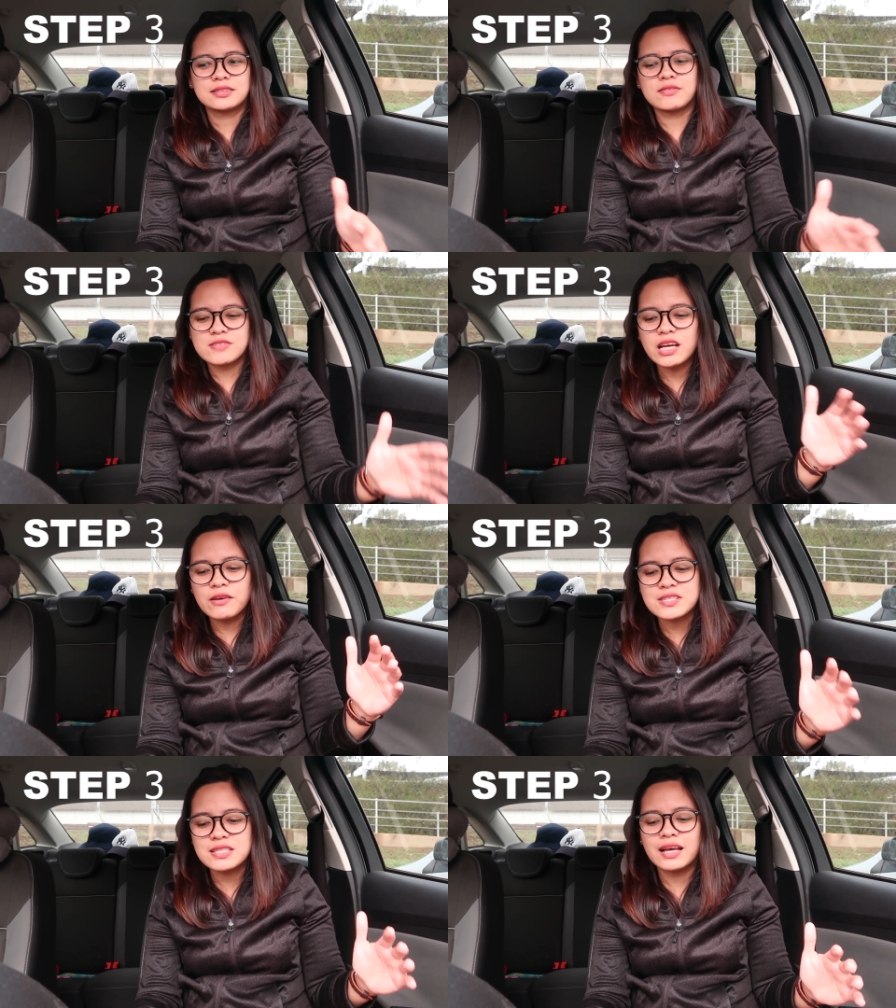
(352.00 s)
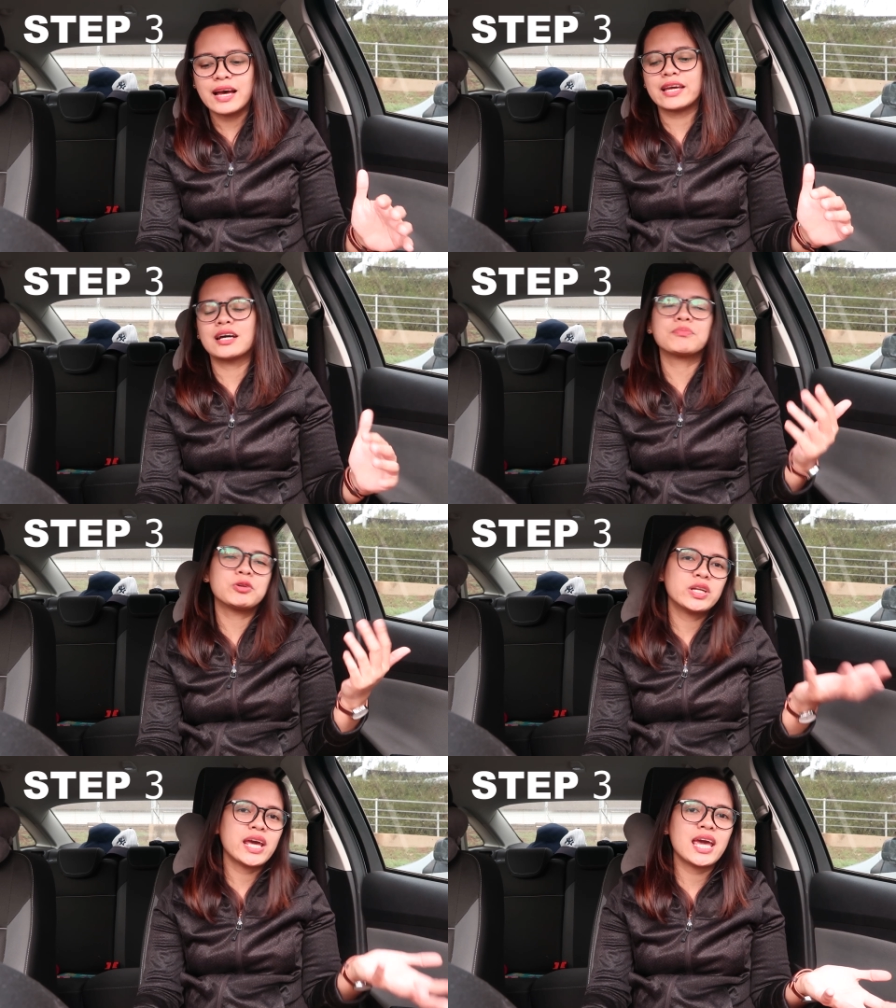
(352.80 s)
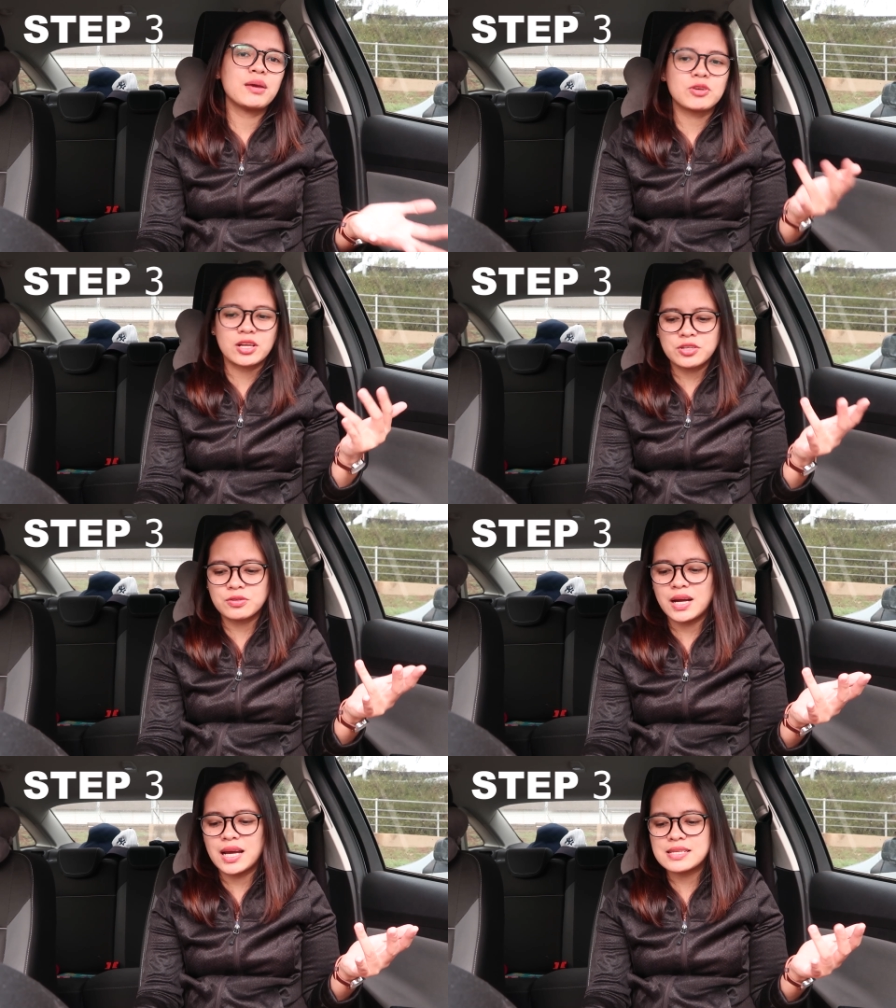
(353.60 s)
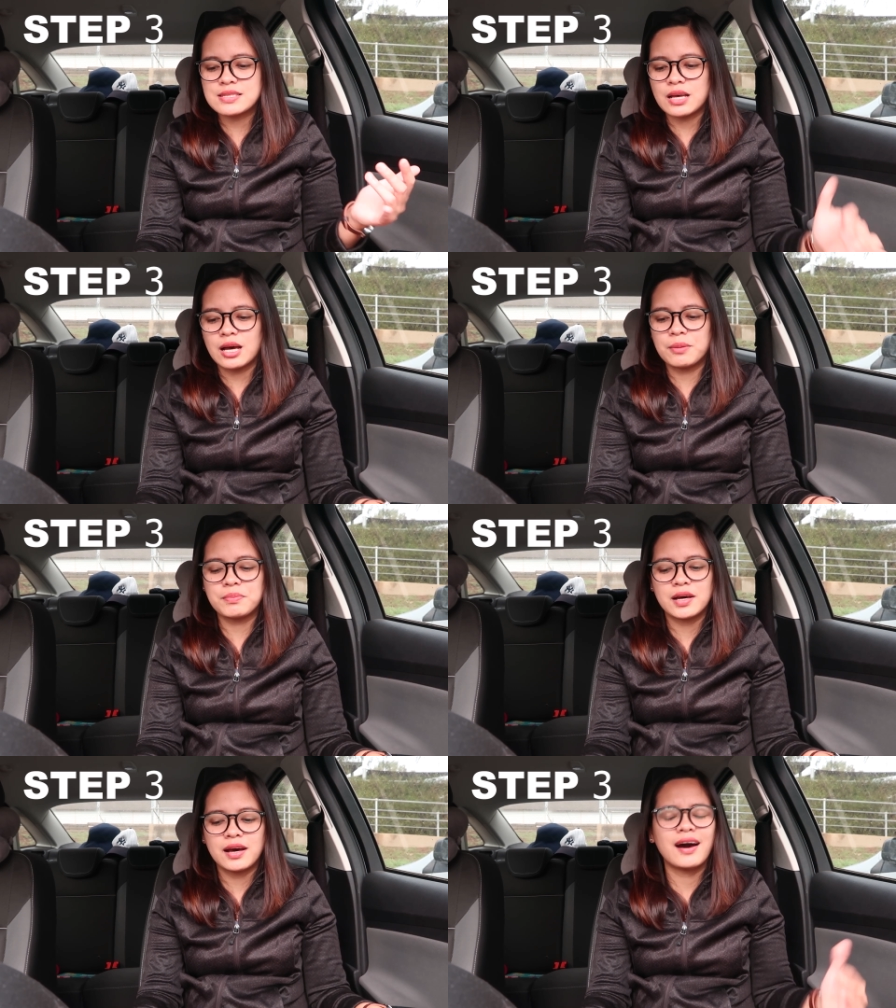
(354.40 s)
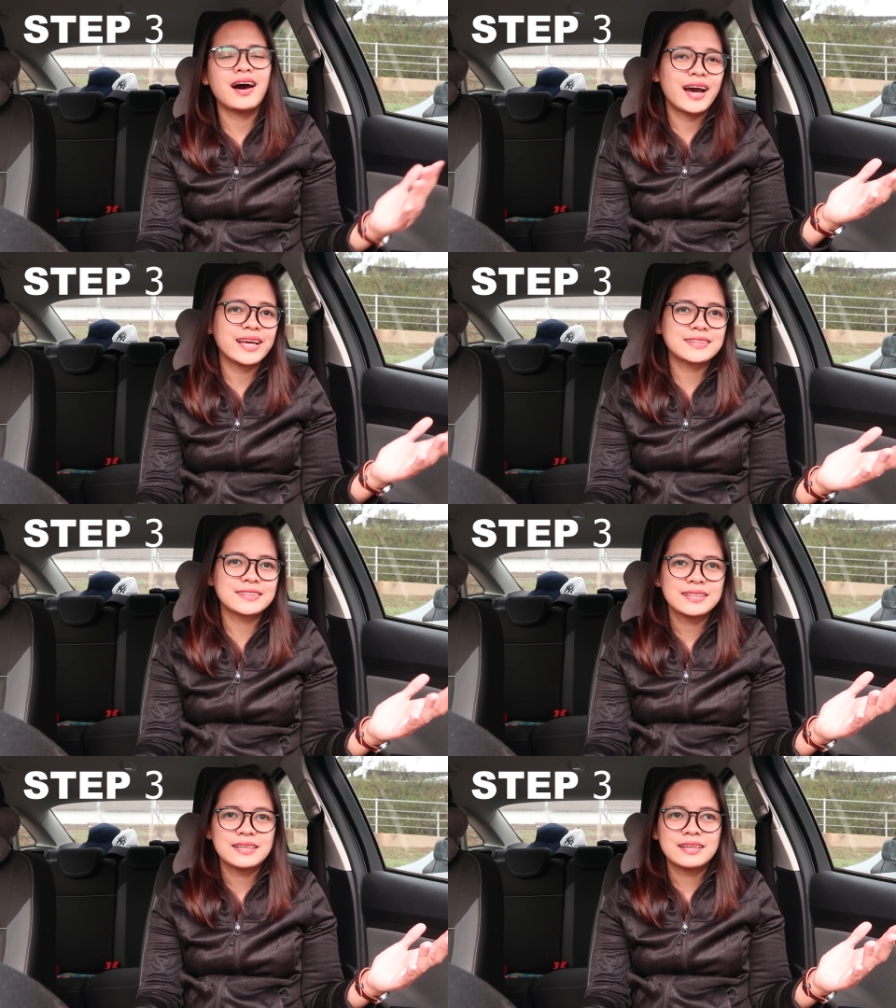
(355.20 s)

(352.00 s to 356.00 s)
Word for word: some stuffs like um, your name, your address, um, height.